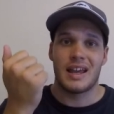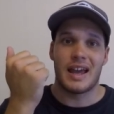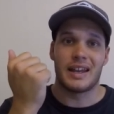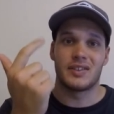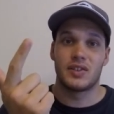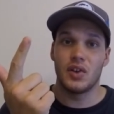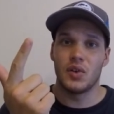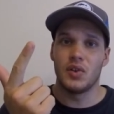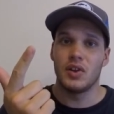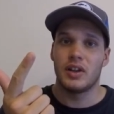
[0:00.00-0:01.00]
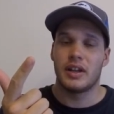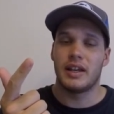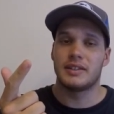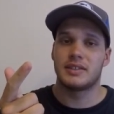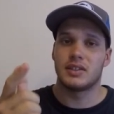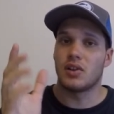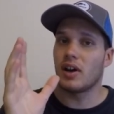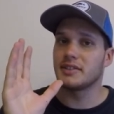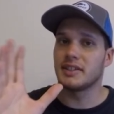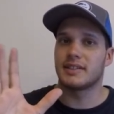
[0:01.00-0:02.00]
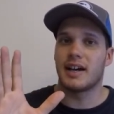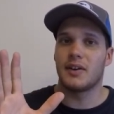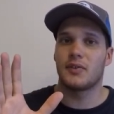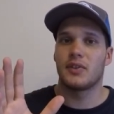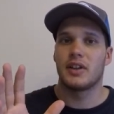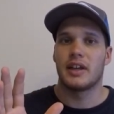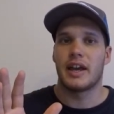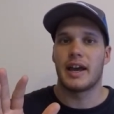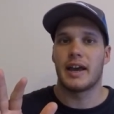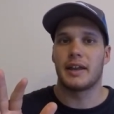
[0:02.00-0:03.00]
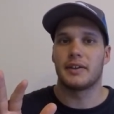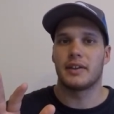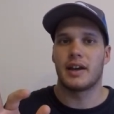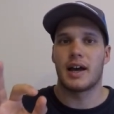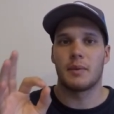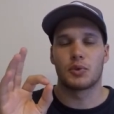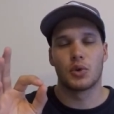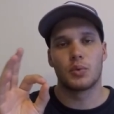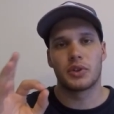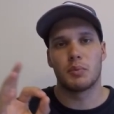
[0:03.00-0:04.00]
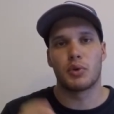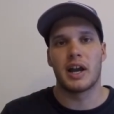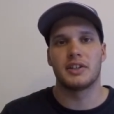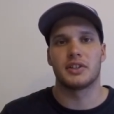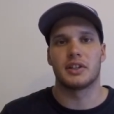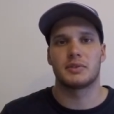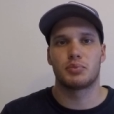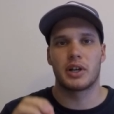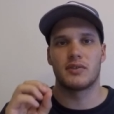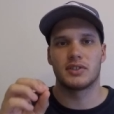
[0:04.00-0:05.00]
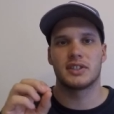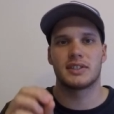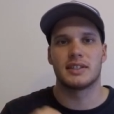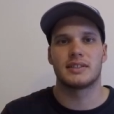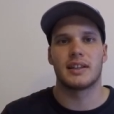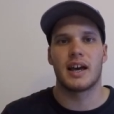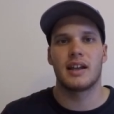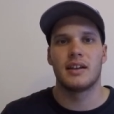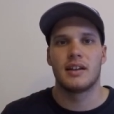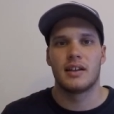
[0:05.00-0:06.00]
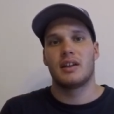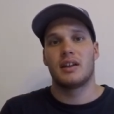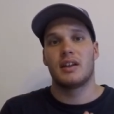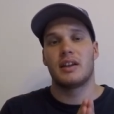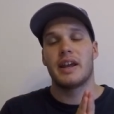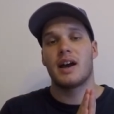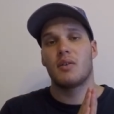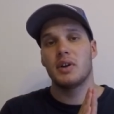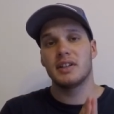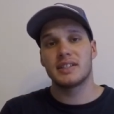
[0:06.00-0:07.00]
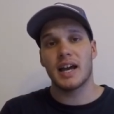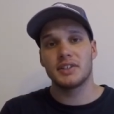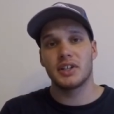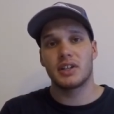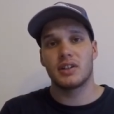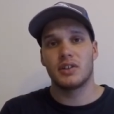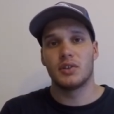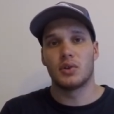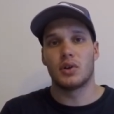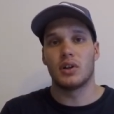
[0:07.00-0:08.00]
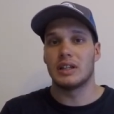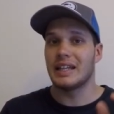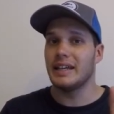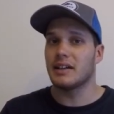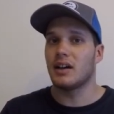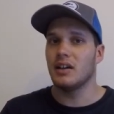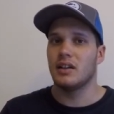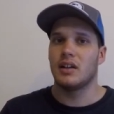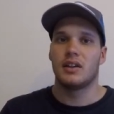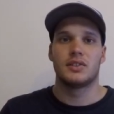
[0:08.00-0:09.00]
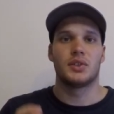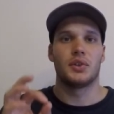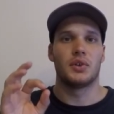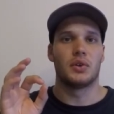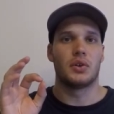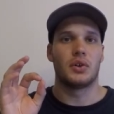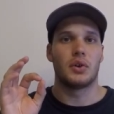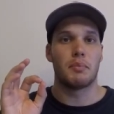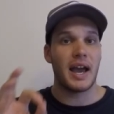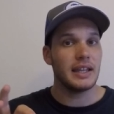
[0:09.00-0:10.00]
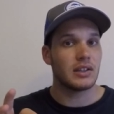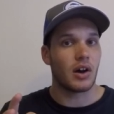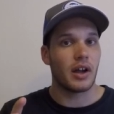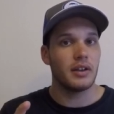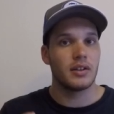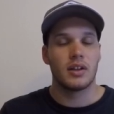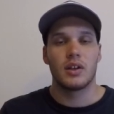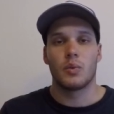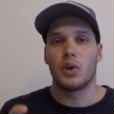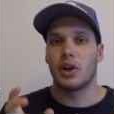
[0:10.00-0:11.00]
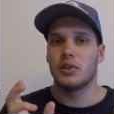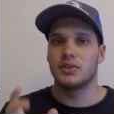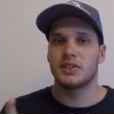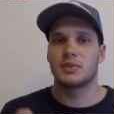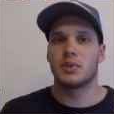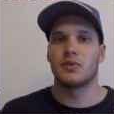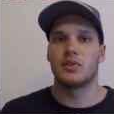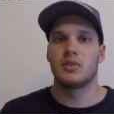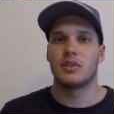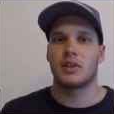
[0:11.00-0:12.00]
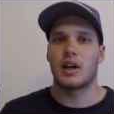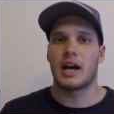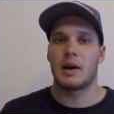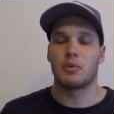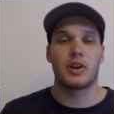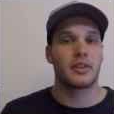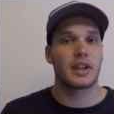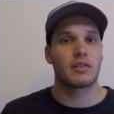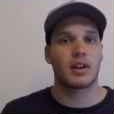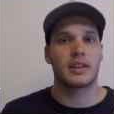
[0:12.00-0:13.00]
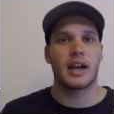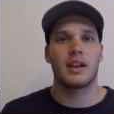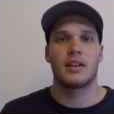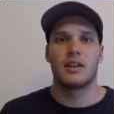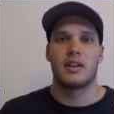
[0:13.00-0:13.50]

and two, it's nice and tough and um, good with abrasion. It's pretty resistant to that. Now when attaching your leader to your main line, we don't use a swivel um, or anything like that.